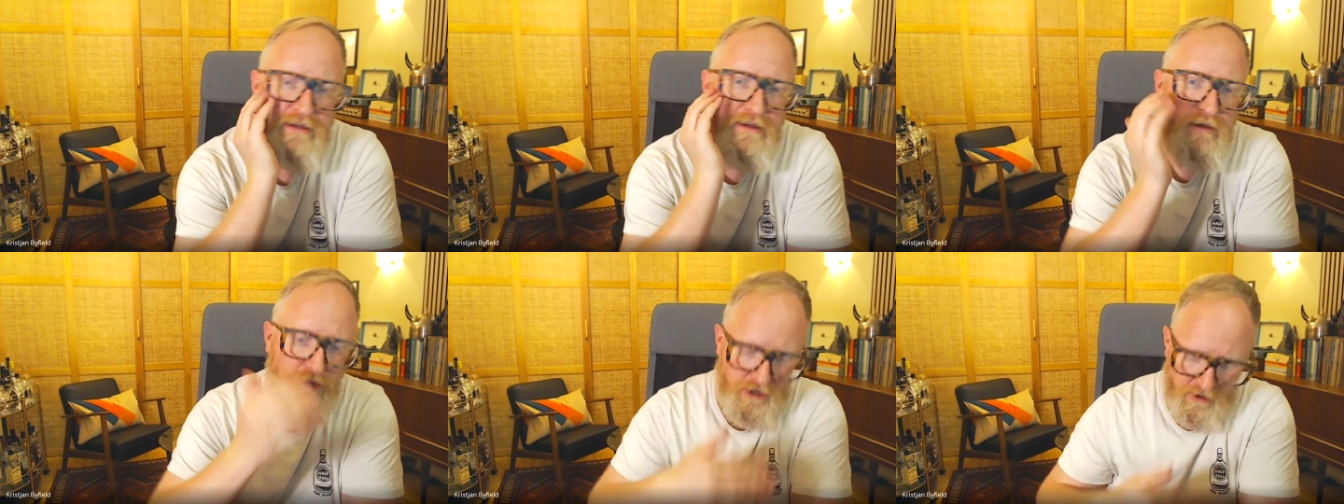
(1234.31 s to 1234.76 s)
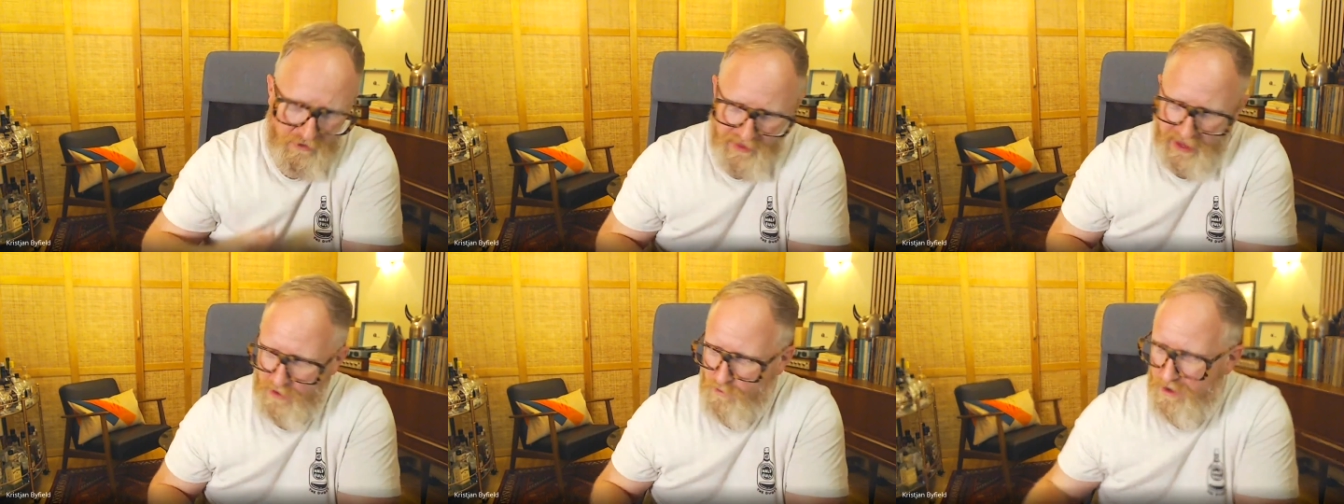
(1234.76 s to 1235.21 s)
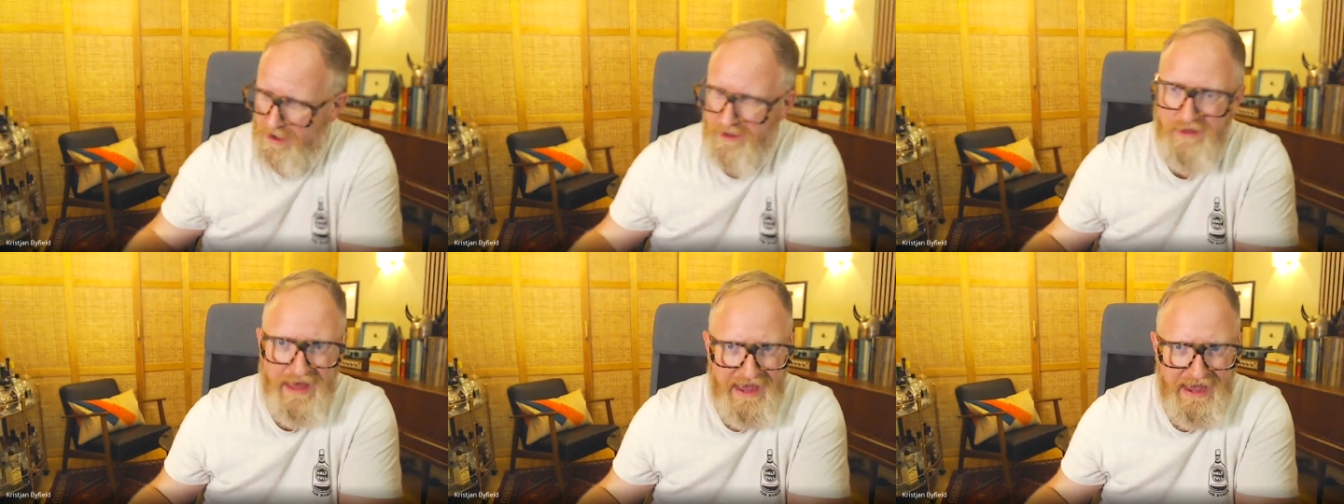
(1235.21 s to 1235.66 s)
you know, they
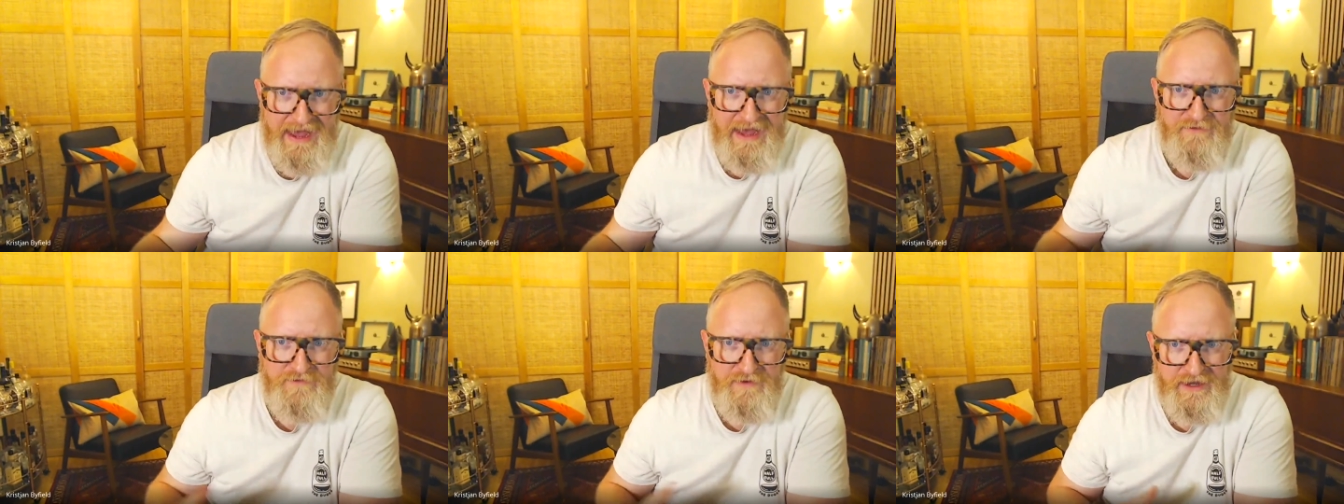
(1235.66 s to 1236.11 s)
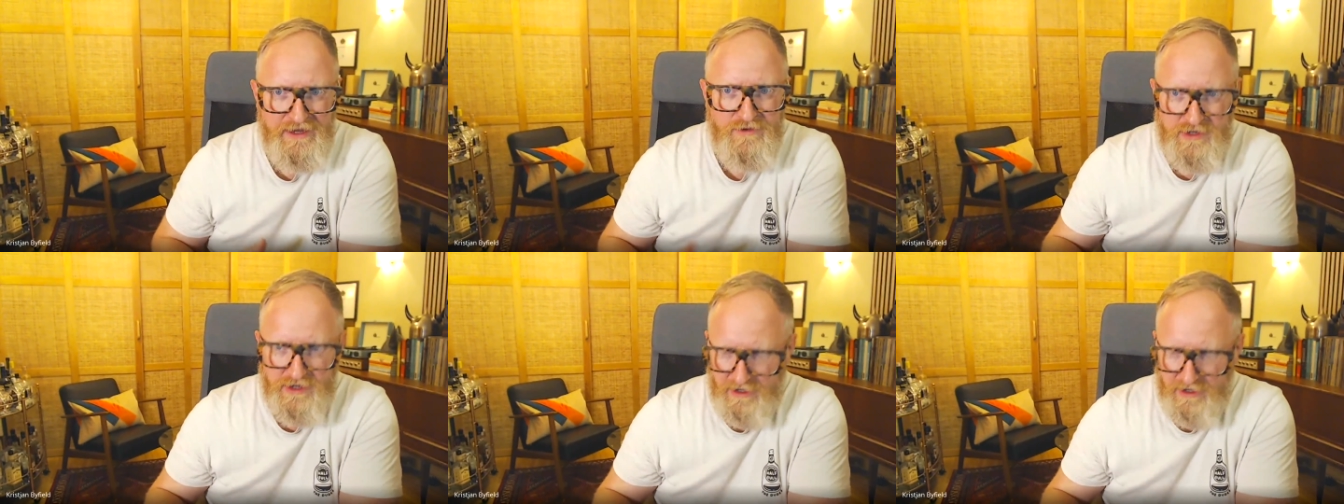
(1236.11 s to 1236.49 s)
will have, like you